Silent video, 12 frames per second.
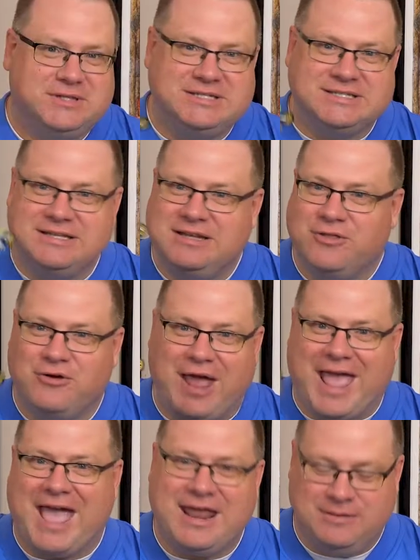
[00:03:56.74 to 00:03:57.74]
Just another
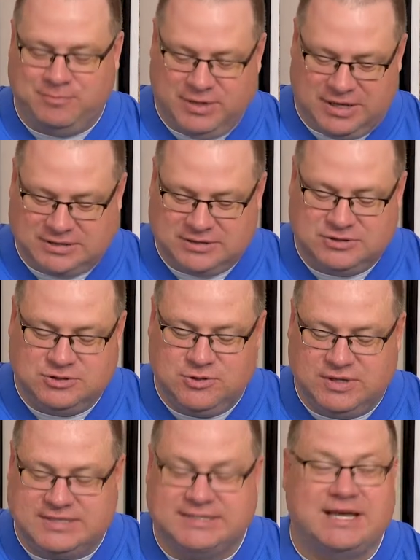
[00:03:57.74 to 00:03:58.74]
added bit to
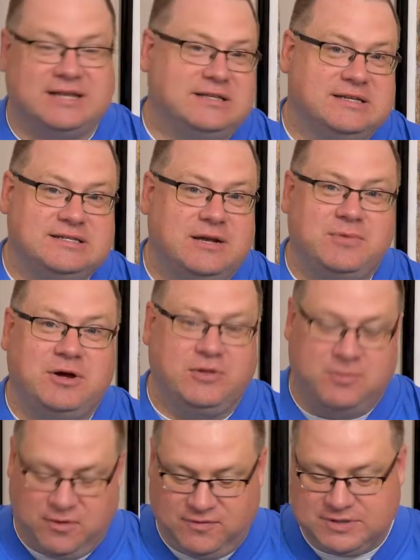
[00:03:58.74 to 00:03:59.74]
this set. It doesn't appear in
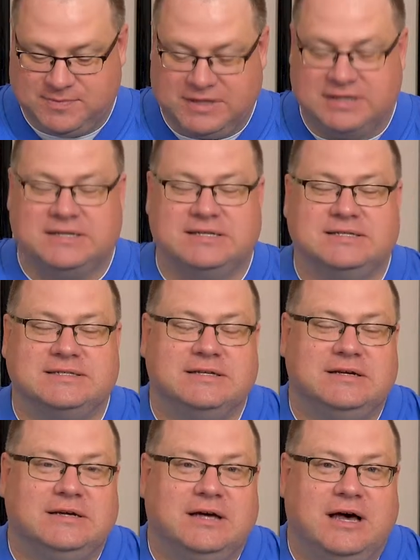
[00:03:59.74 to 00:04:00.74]
the movies, but it is
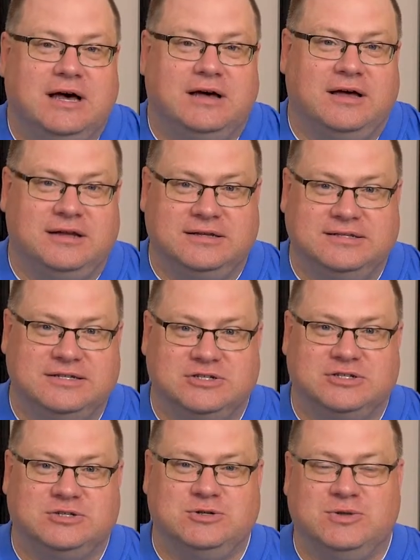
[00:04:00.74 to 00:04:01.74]
an
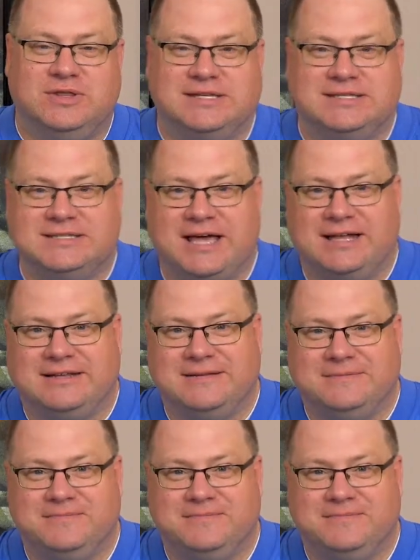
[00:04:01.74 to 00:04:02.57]
addition to this set.